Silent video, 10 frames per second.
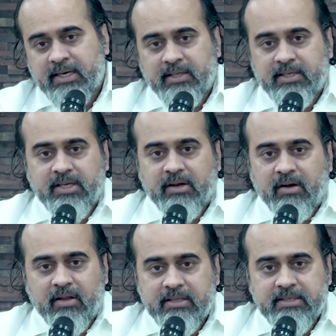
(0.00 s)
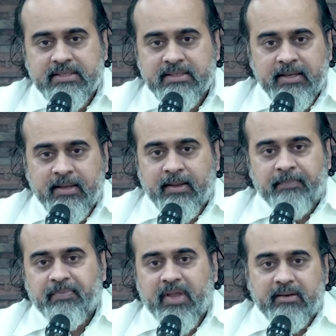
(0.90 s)
and the jackals,
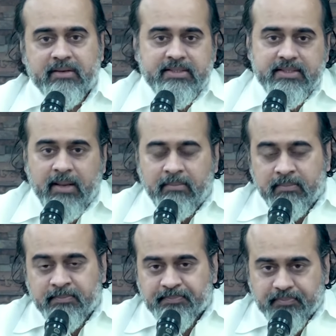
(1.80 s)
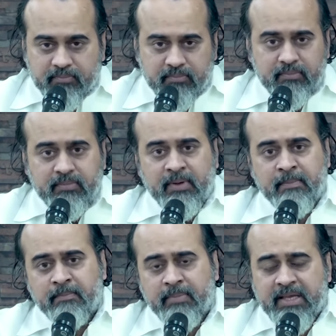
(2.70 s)
and some
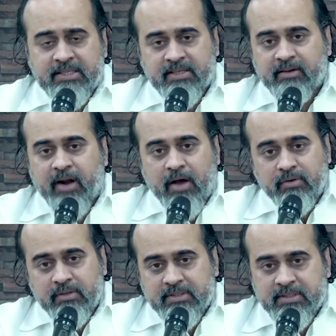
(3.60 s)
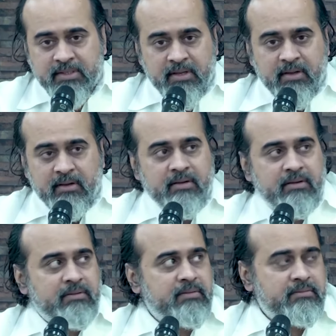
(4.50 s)
beast growls
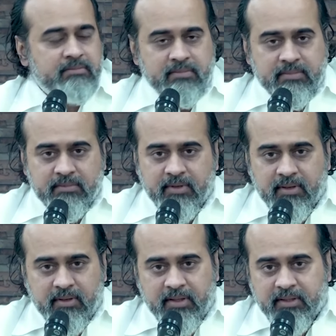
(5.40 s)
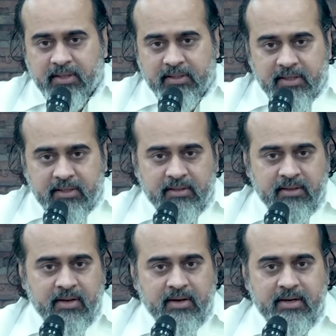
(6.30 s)
in the
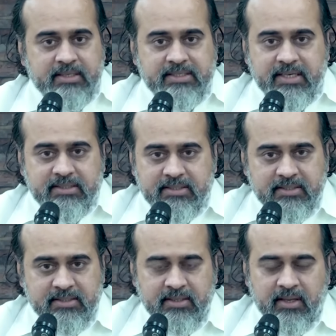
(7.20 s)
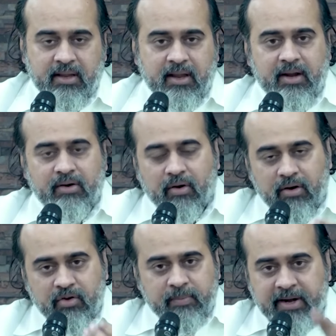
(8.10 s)
distance, and
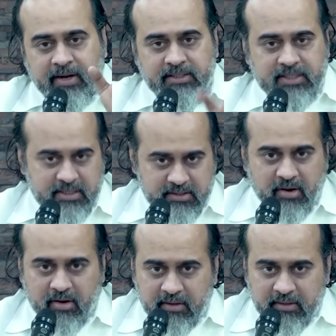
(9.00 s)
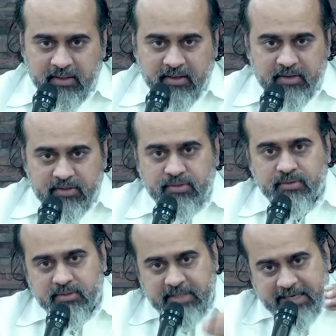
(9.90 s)
all your meditation is gone.
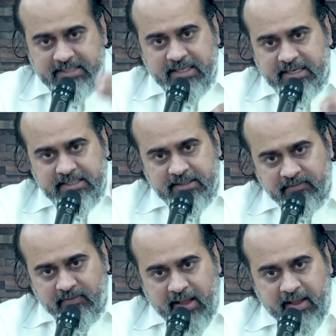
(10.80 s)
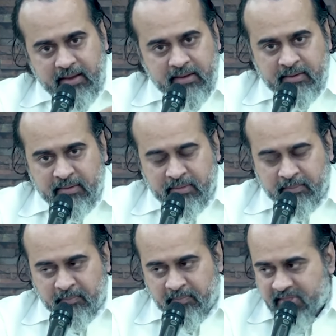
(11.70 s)
So that's the reason why
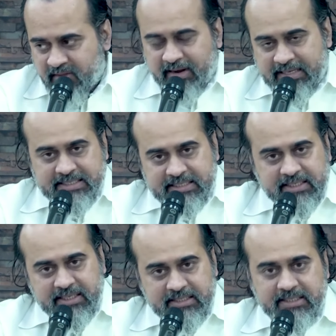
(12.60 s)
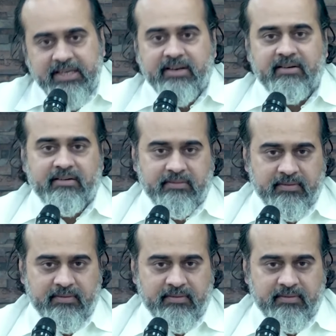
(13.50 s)
civilization is needed.